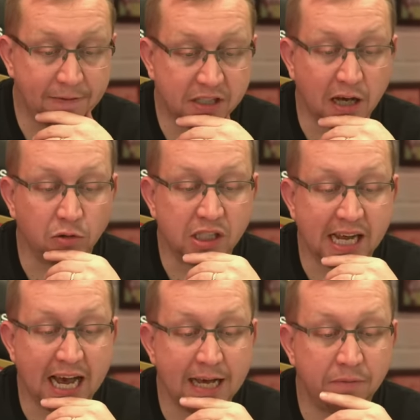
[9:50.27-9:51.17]
Scouse
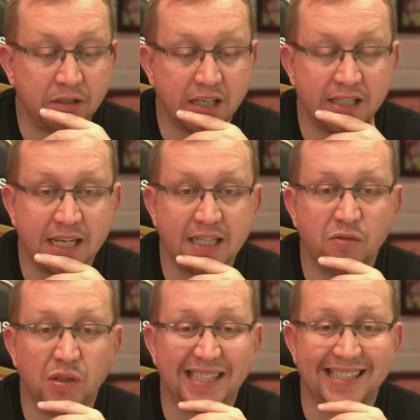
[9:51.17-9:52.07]
Times
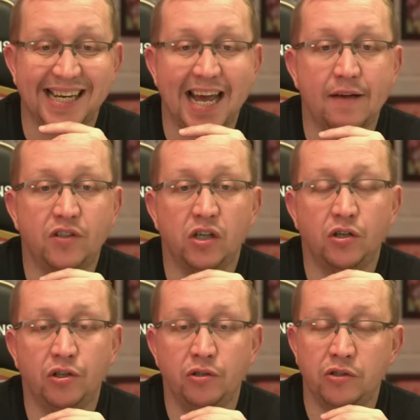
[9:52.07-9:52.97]
says we deserve to
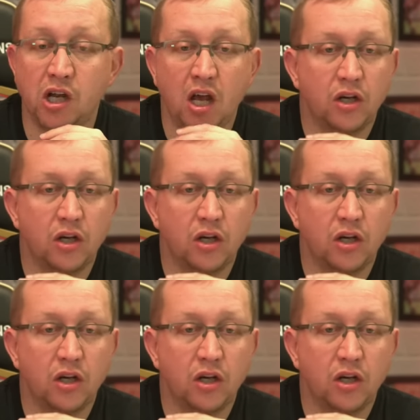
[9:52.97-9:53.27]
lose.